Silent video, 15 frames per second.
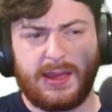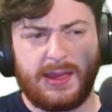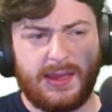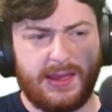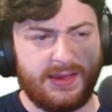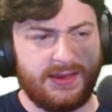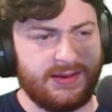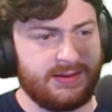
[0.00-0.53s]

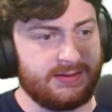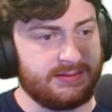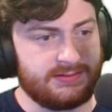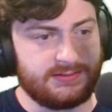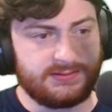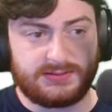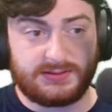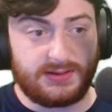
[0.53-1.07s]

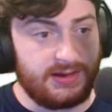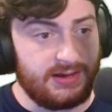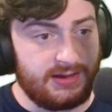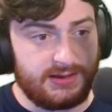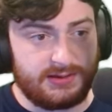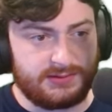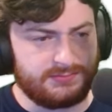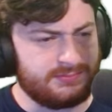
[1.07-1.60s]
and
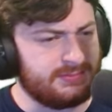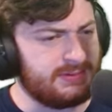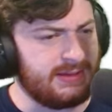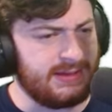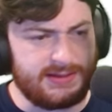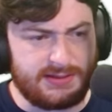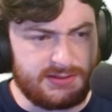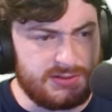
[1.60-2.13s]
uh,
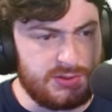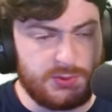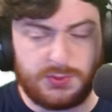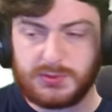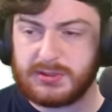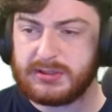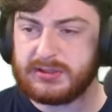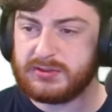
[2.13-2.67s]
get a new
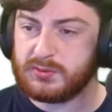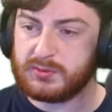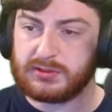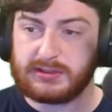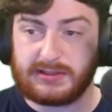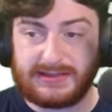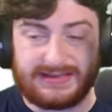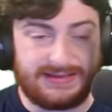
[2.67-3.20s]
one
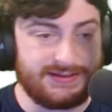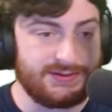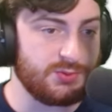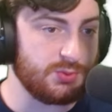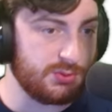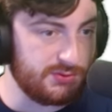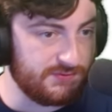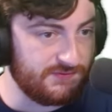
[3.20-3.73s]
or
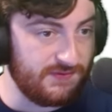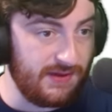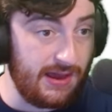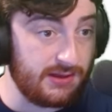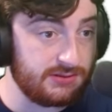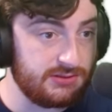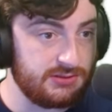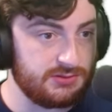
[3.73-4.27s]
equal
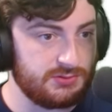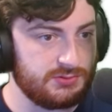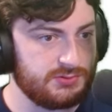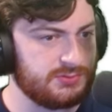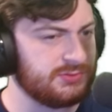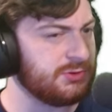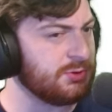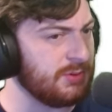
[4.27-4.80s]

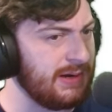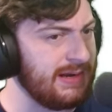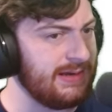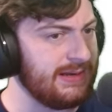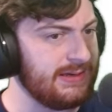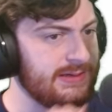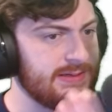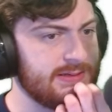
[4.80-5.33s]
value trade
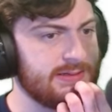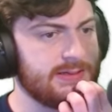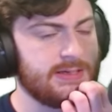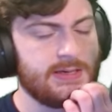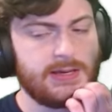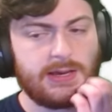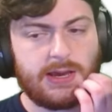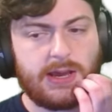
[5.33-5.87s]
in
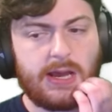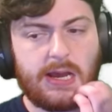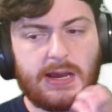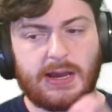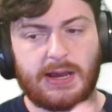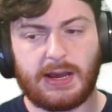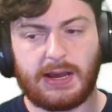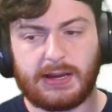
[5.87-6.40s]

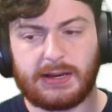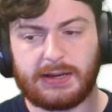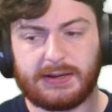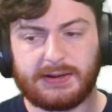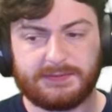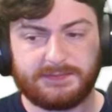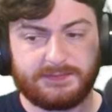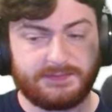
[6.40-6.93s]

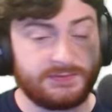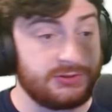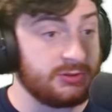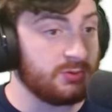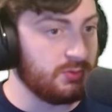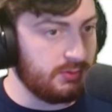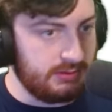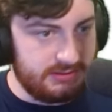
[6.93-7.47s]
uh,
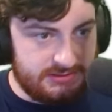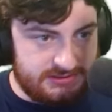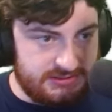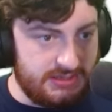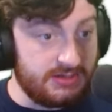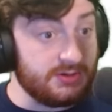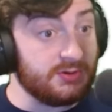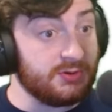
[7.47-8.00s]
towards
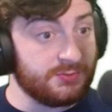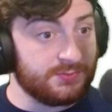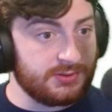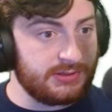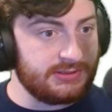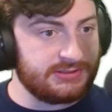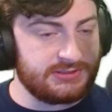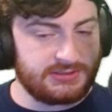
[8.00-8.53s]
a new
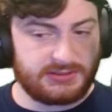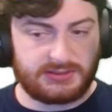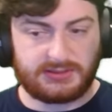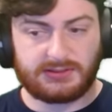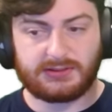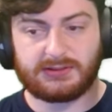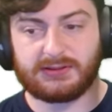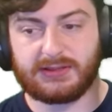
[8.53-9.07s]
printer.
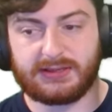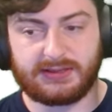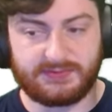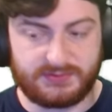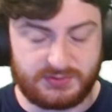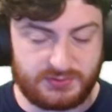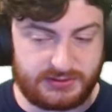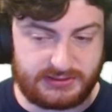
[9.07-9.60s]
Like if
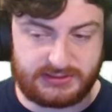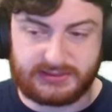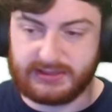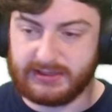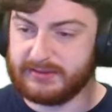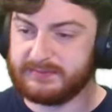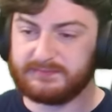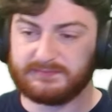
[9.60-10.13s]
you wanted to get,